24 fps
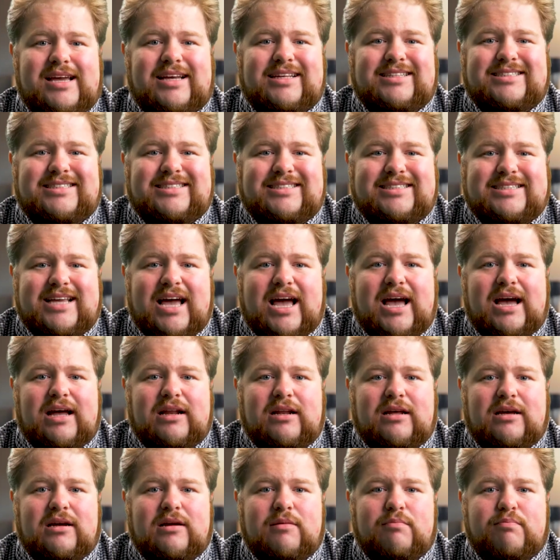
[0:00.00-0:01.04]

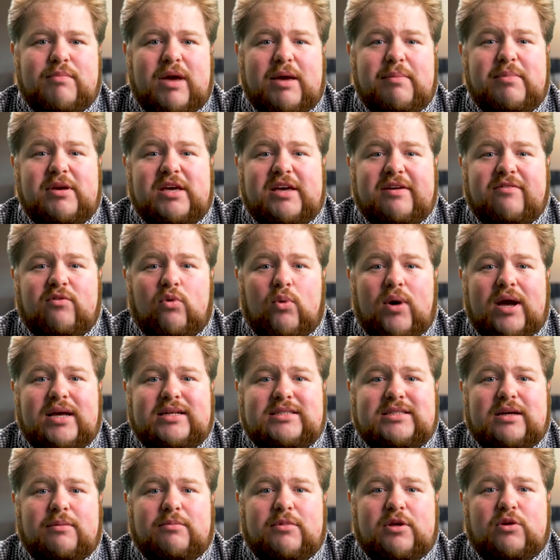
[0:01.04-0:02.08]
Instead, maybe give away
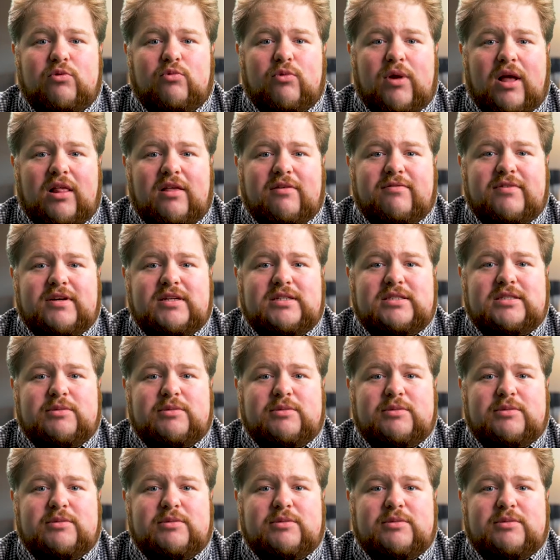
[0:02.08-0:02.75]
something relevant